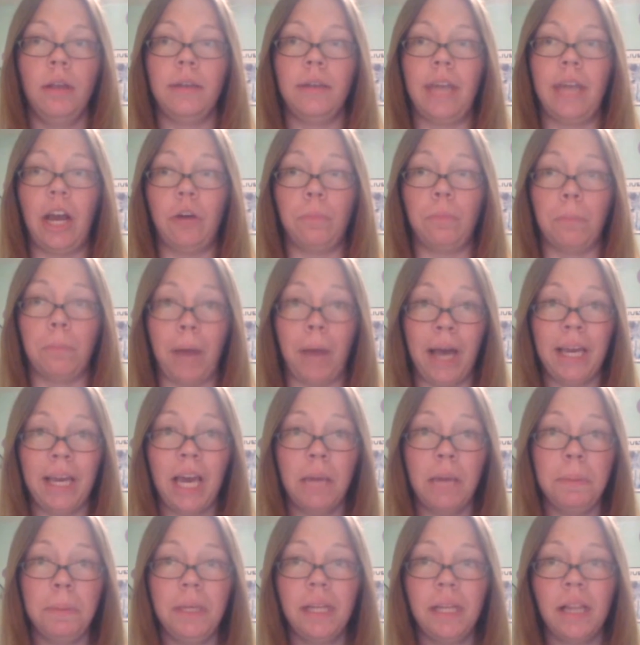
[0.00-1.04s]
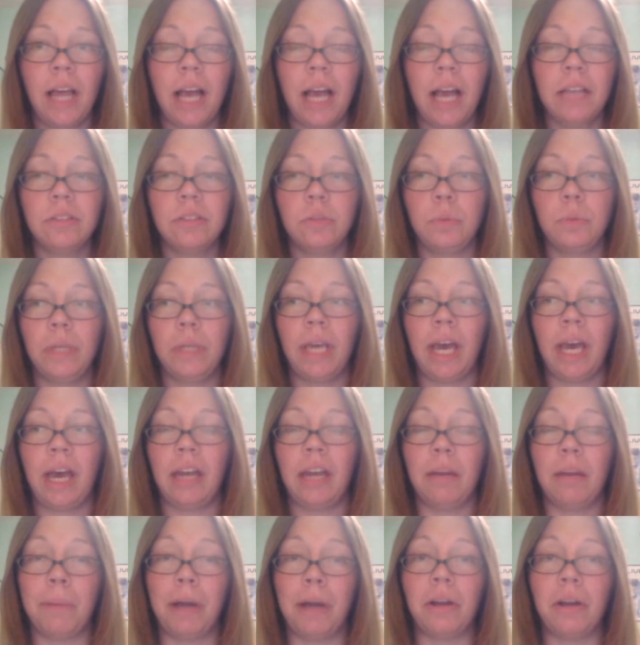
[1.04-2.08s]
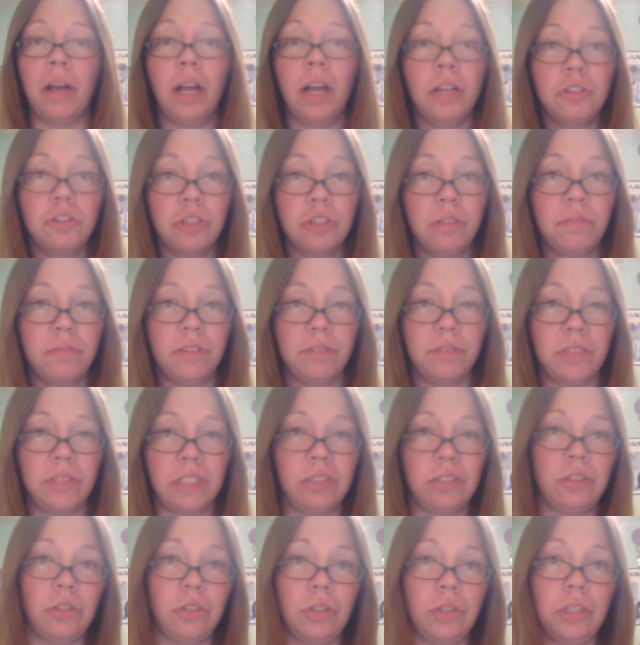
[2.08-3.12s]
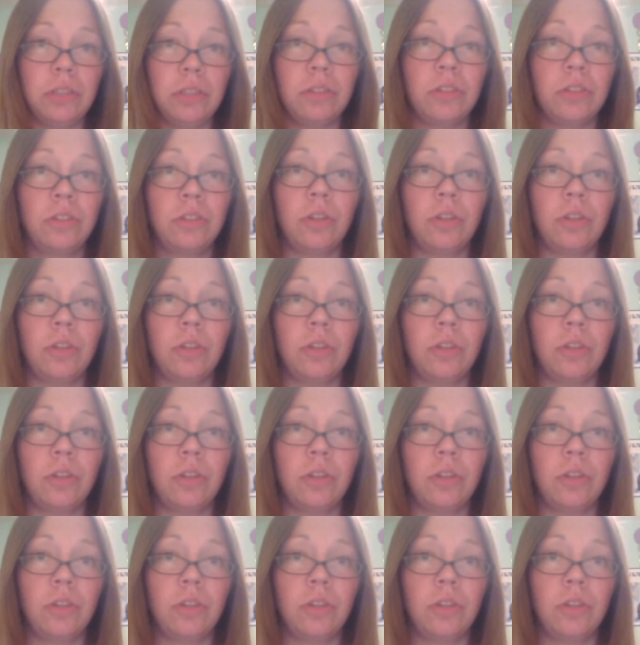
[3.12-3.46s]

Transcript: Now, my IB class, we had about 150 students.